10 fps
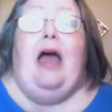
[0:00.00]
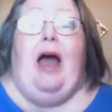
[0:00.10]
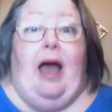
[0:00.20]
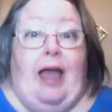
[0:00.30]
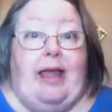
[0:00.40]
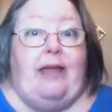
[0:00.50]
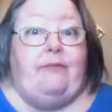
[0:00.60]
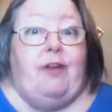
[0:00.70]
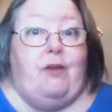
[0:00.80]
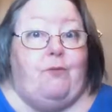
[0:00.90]
I have
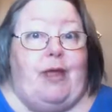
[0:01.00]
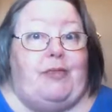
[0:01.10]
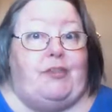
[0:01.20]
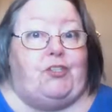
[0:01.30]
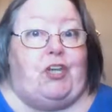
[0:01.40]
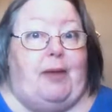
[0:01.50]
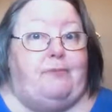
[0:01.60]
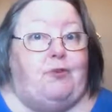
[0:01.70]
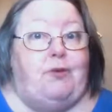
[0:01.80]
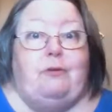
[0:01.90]
not read this
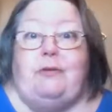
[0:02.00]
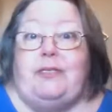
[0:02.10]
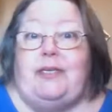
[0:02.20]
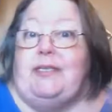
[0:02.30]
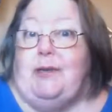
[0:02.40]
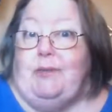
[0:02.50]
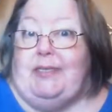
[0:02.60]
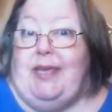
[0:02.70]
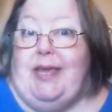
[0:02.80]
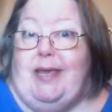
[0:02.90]
chapter since I was a
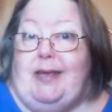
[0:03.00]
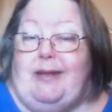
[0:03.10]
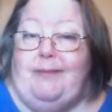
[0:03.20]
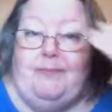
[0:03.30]
kid.